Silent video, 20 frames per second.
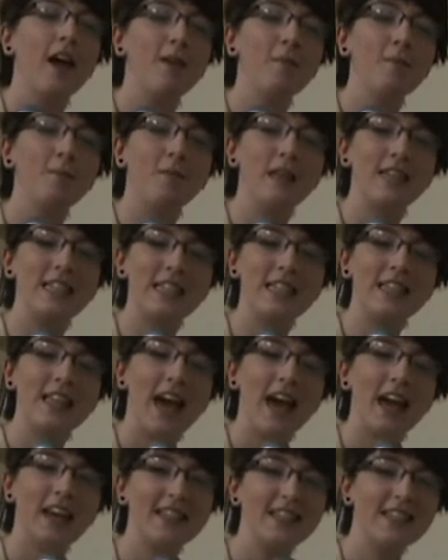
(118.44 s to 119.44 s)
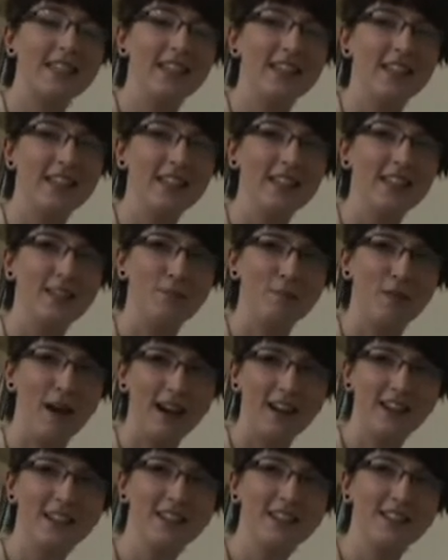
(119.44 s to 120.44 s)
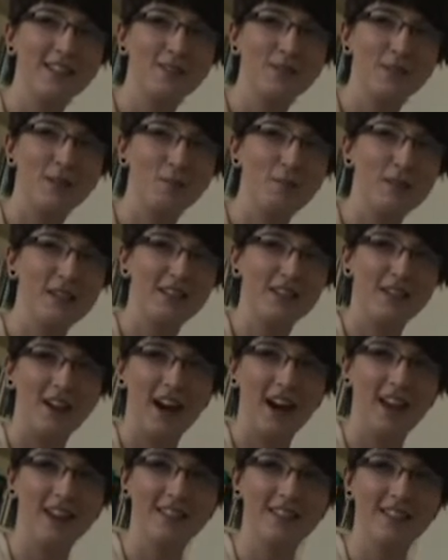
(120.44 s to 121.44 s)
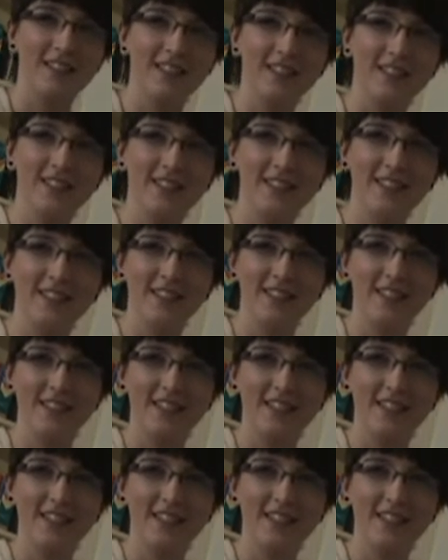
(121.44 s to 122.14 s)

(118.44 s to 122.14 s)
Mrs. X is pregnant with Mr. X's.